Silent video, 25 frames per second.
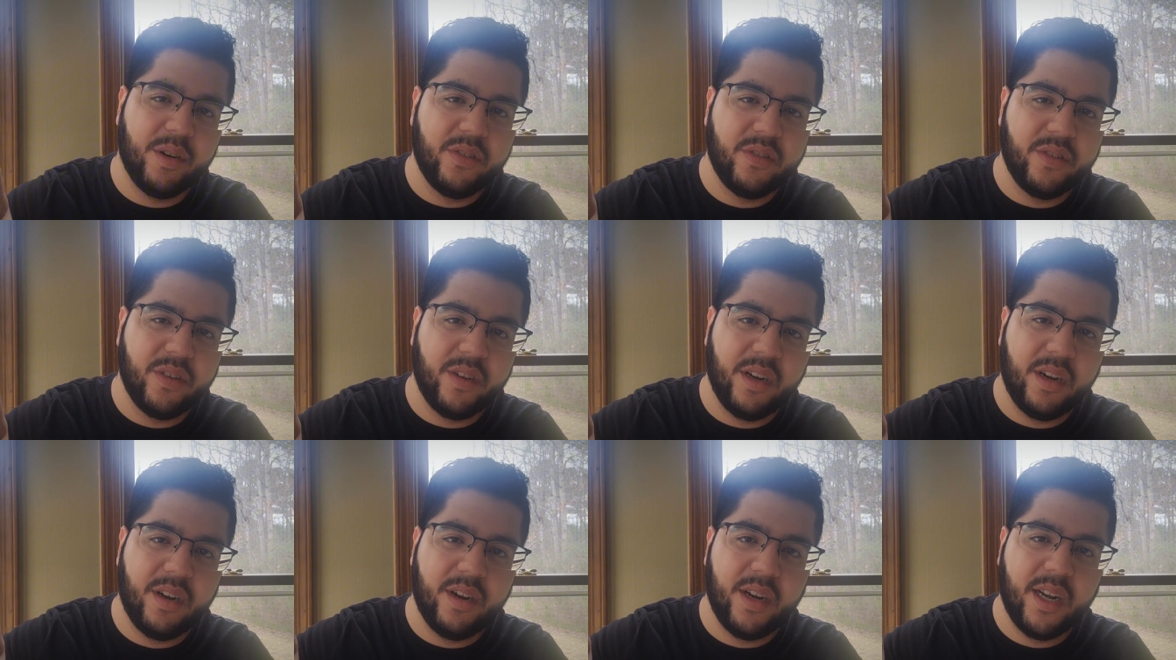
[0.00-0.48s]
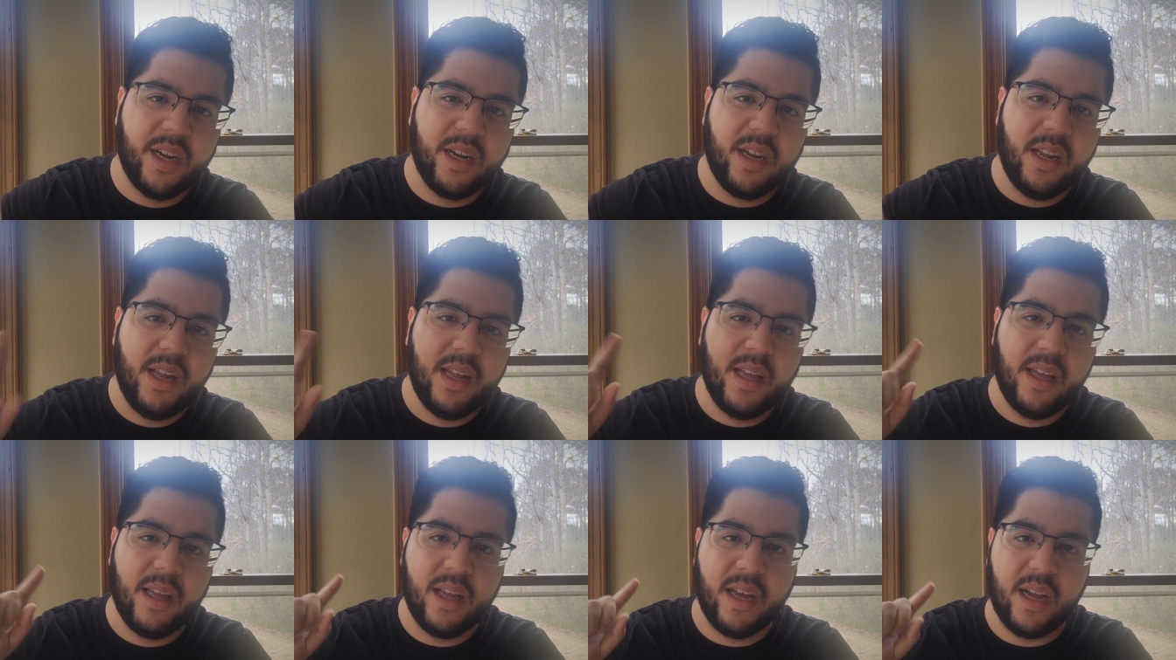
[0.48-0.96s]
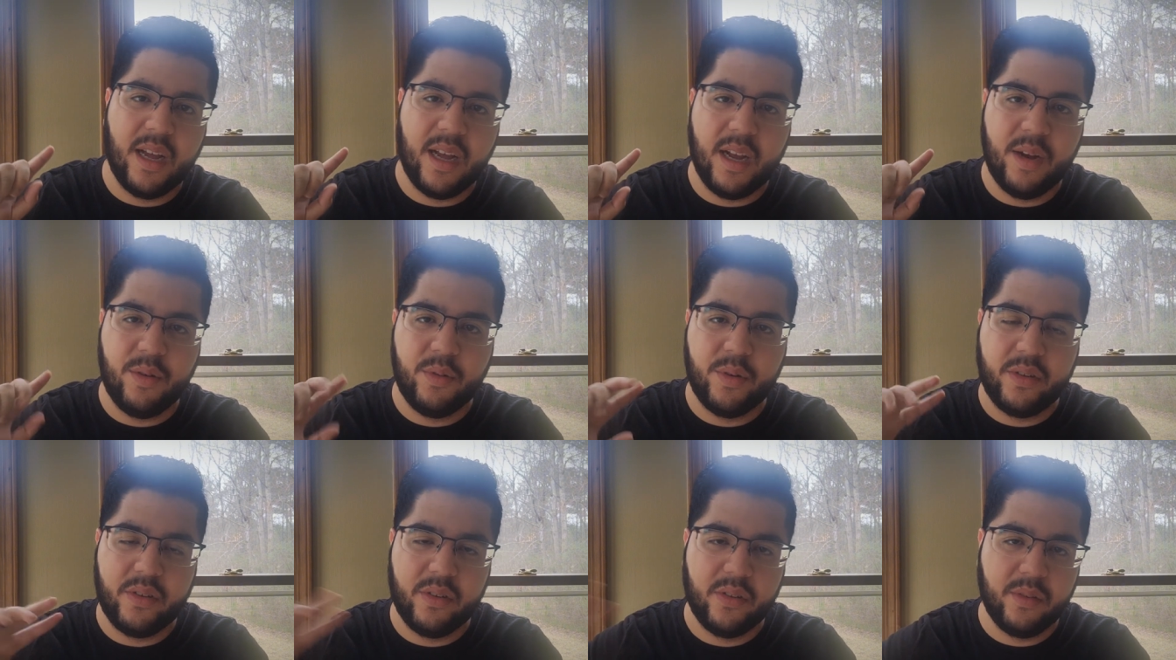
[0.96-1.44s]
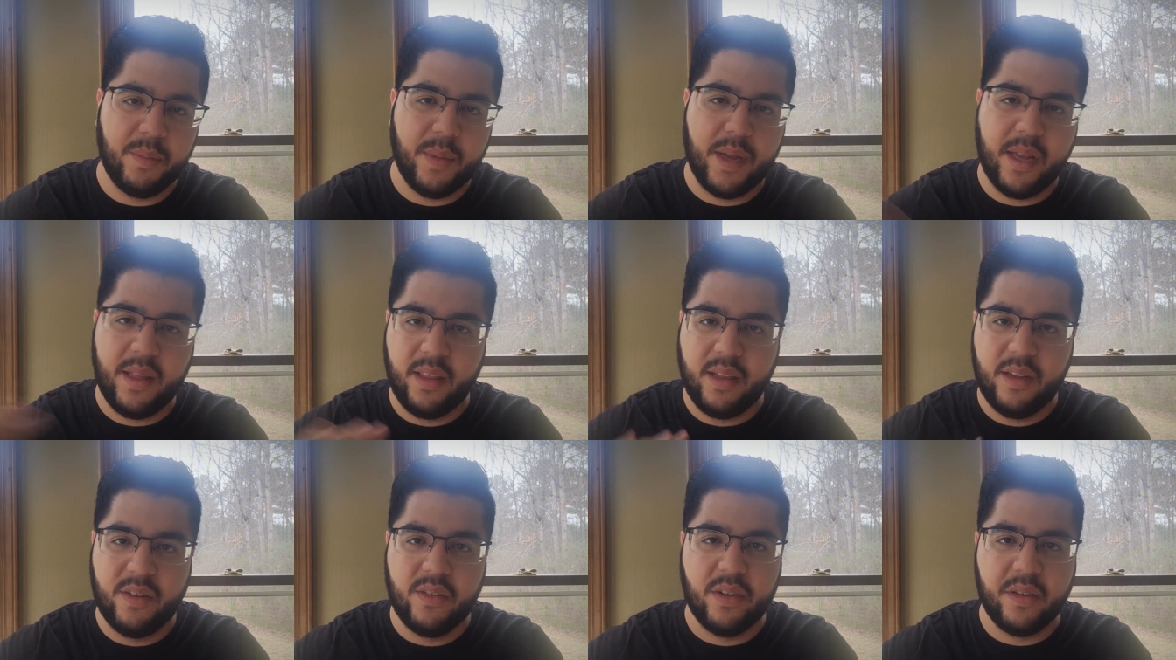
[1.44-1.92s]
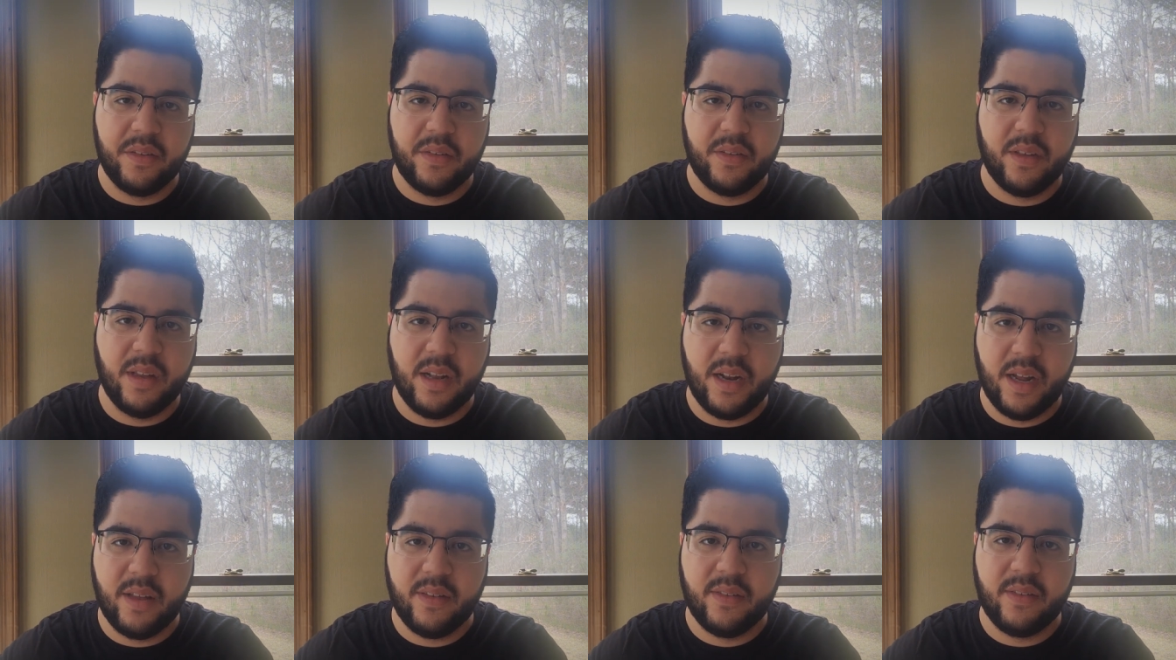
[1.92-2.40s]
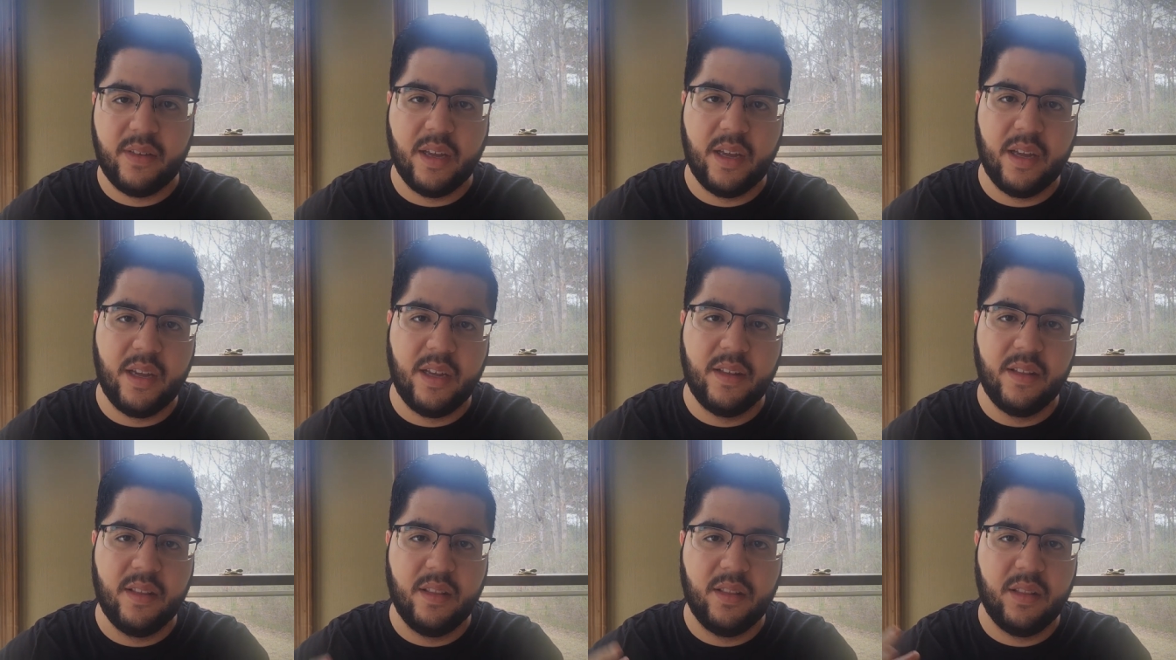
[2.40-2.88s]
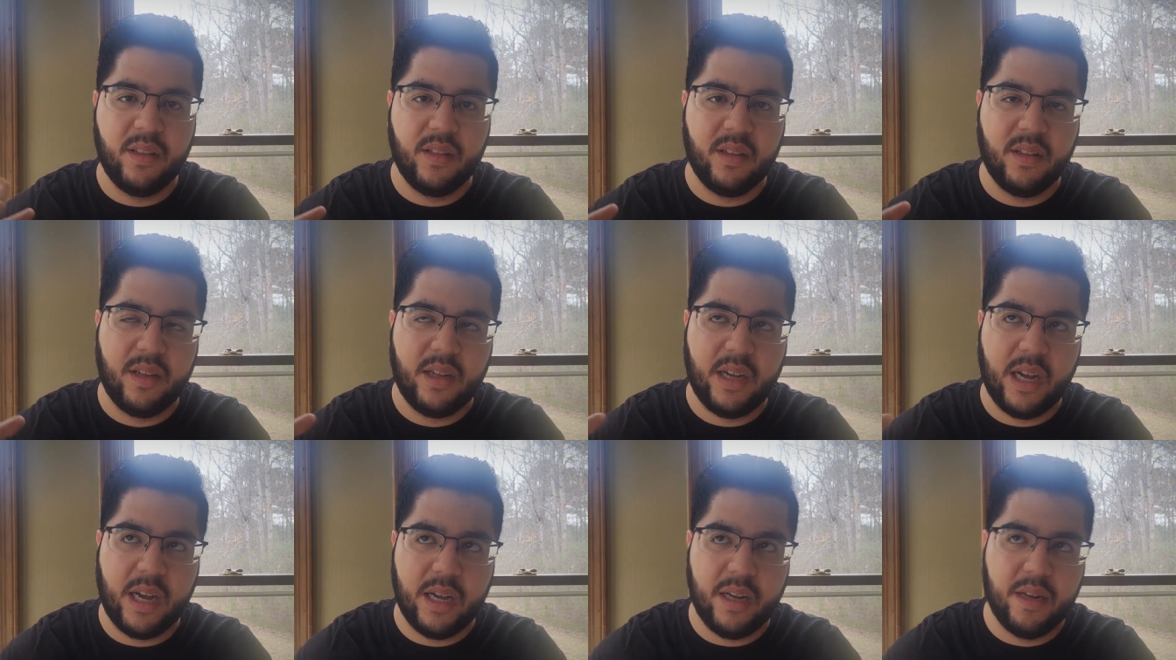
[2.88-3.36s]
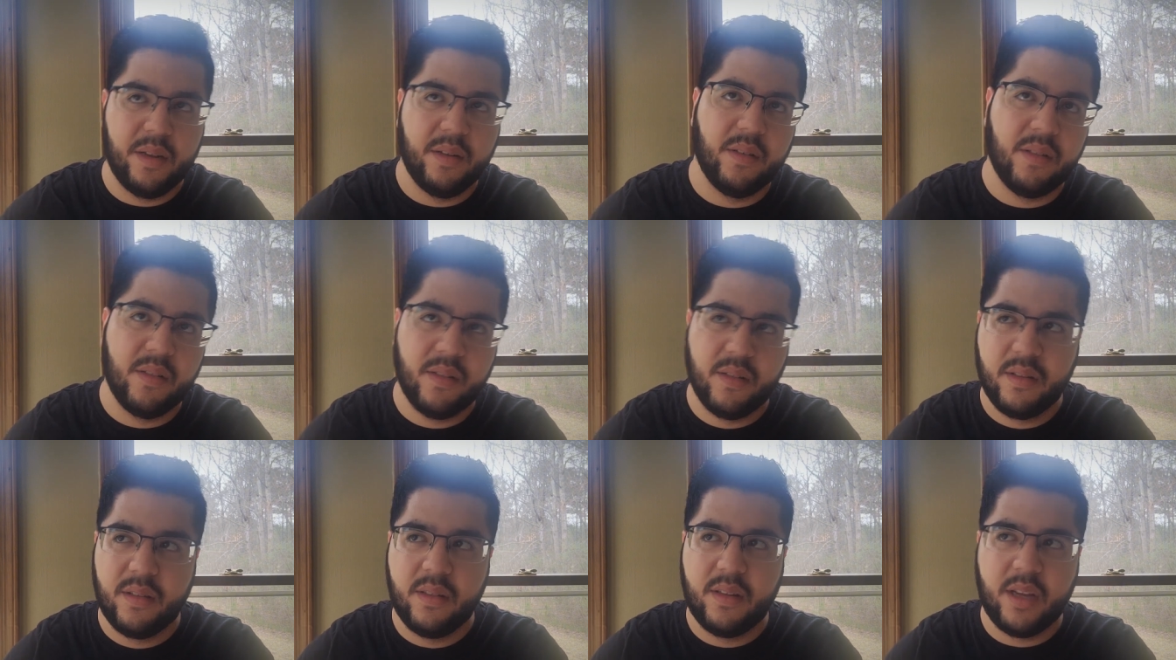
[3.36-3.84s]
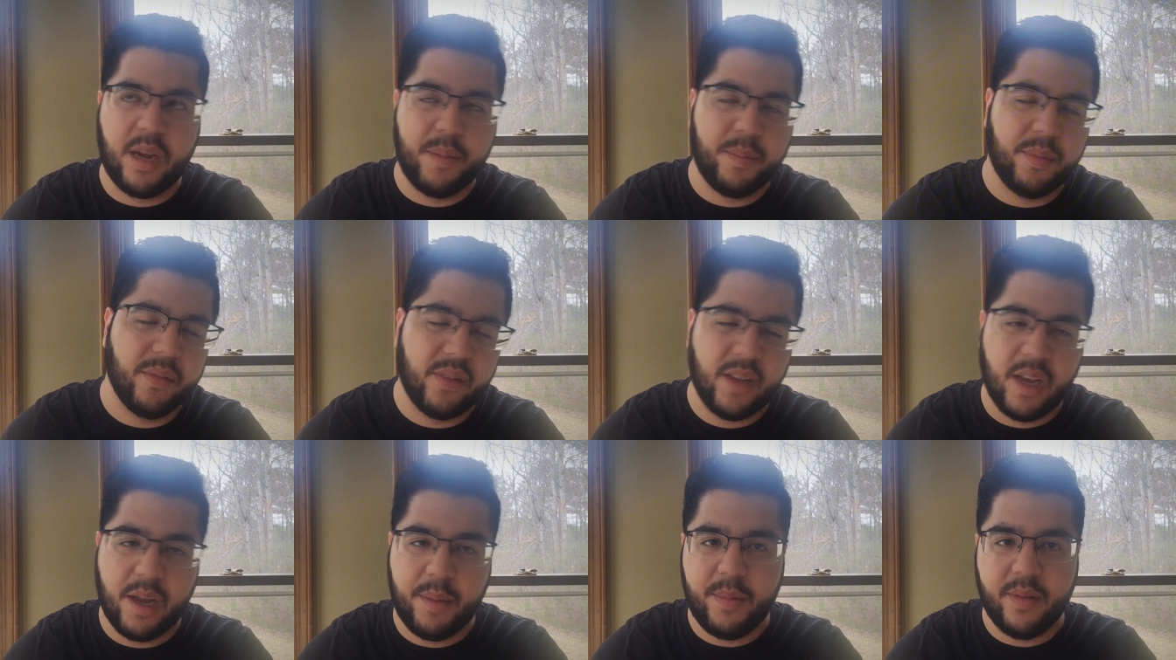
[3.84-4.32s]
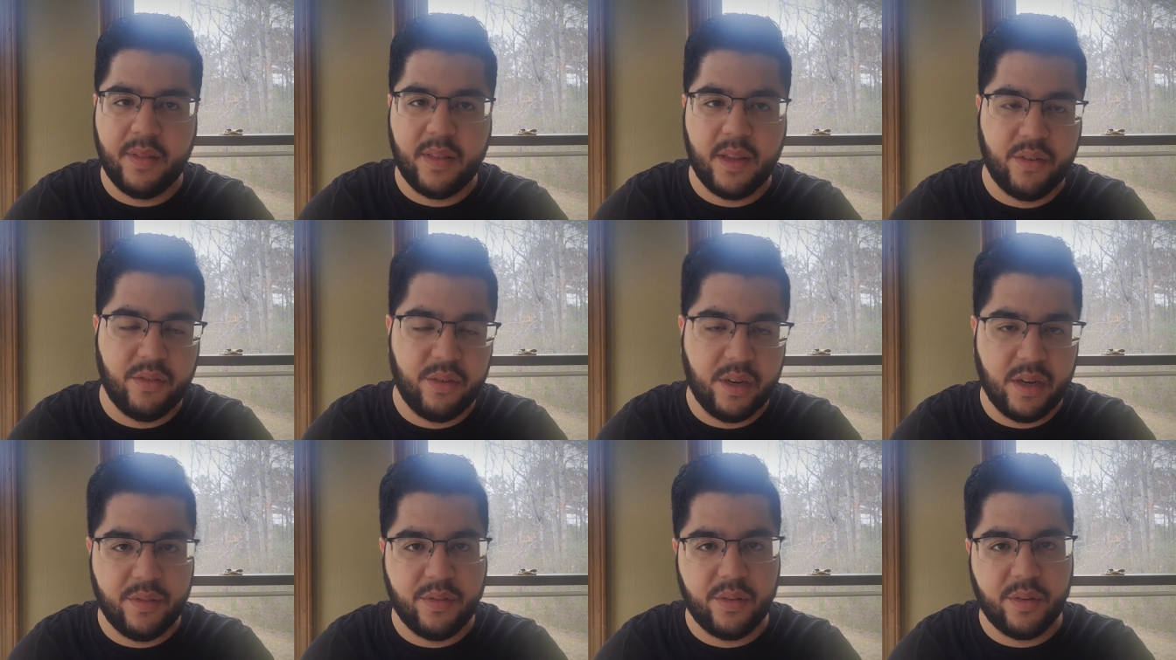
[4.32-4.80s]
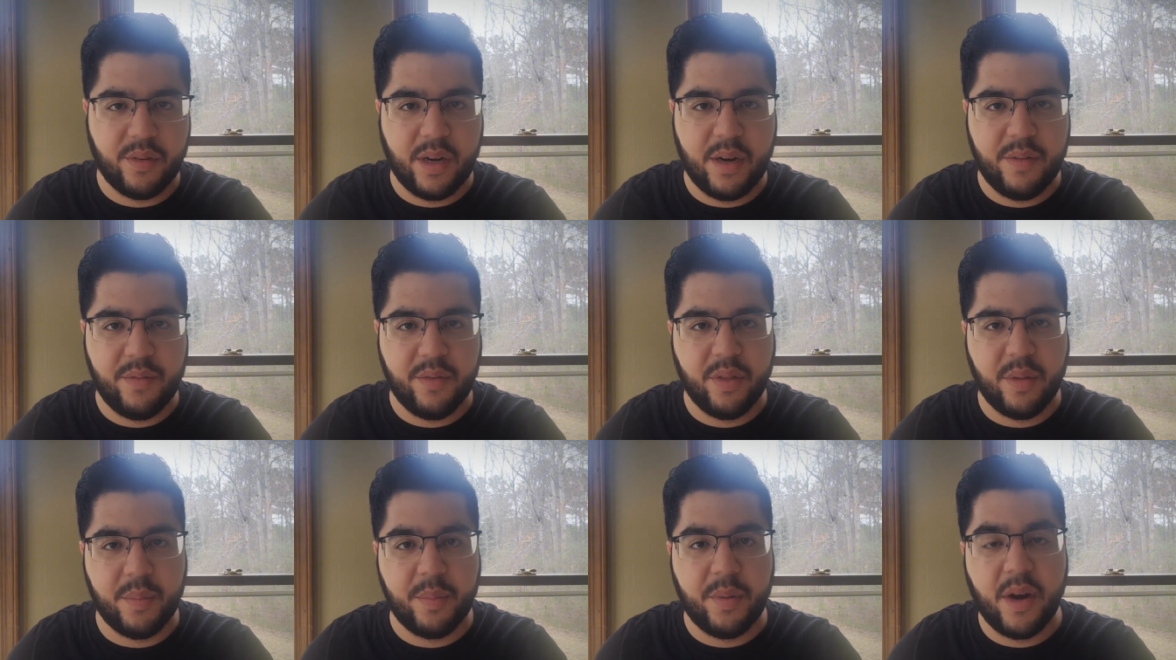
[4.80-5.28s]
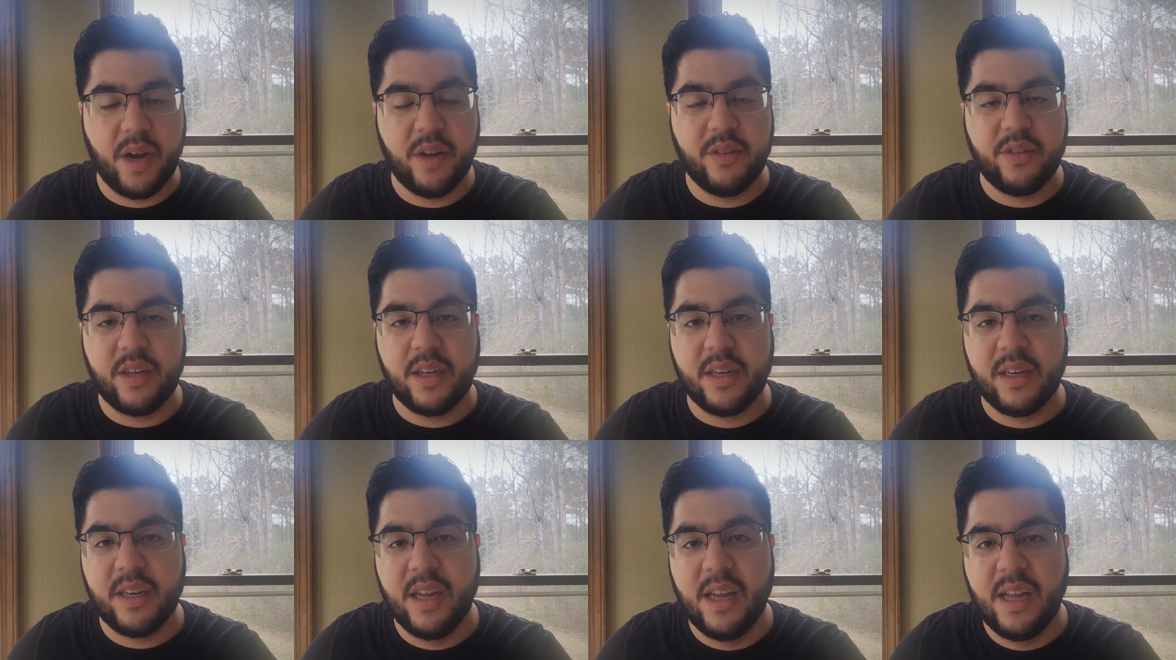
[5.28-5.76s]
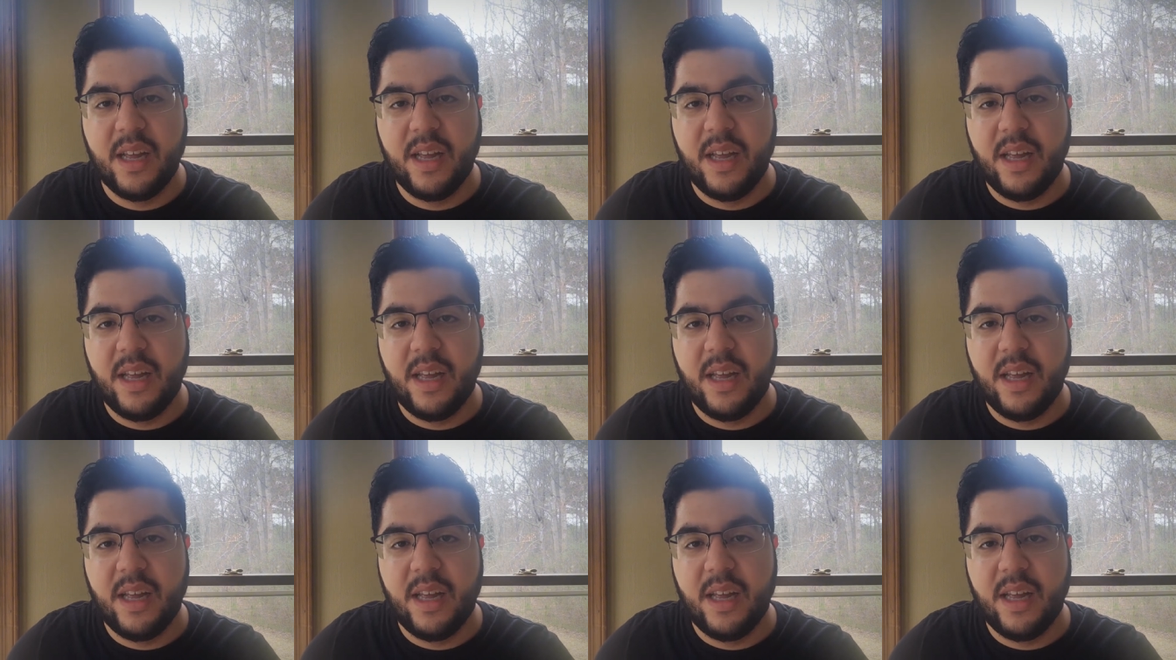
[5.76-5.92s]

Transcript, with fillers: engineering, uh, which is mainly just an essay kind type assignment that you have to write for the project.